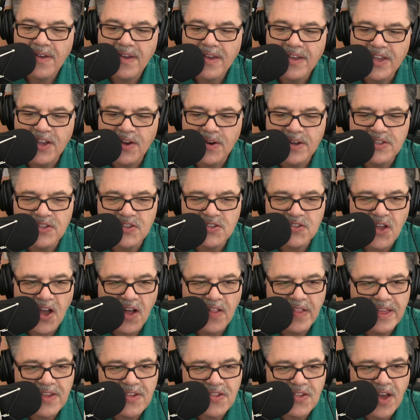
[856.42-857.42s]
You're
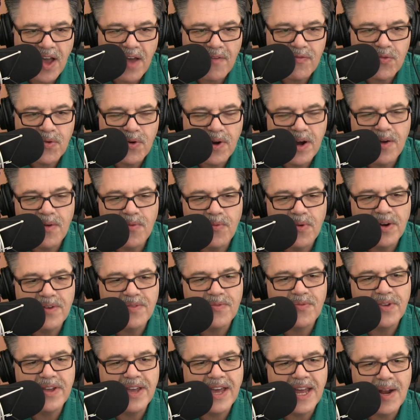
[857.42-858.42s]
installing software?
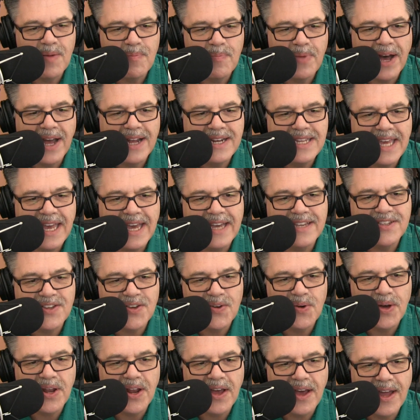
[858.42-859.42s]
We got a podcast
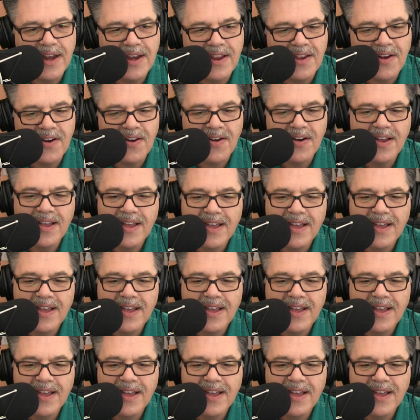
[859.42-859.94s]
going on here.